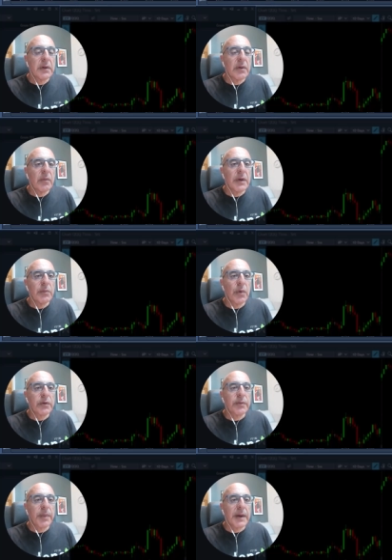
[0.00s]
One more
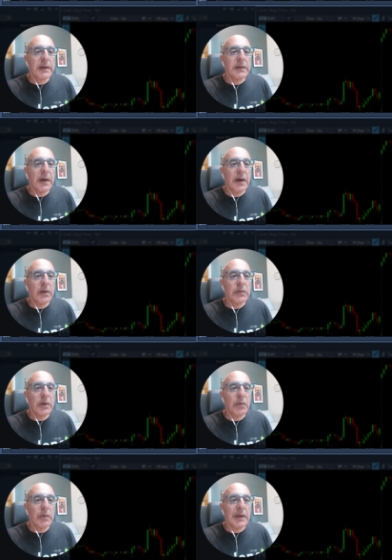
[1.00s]
spike down
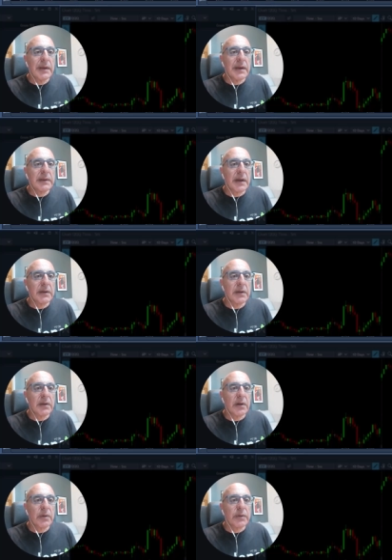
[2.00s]
and we'll get under the
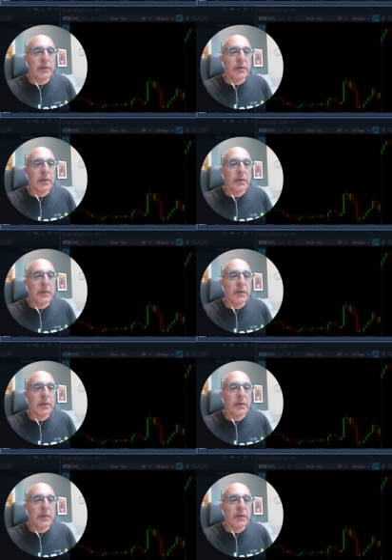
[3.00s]
lows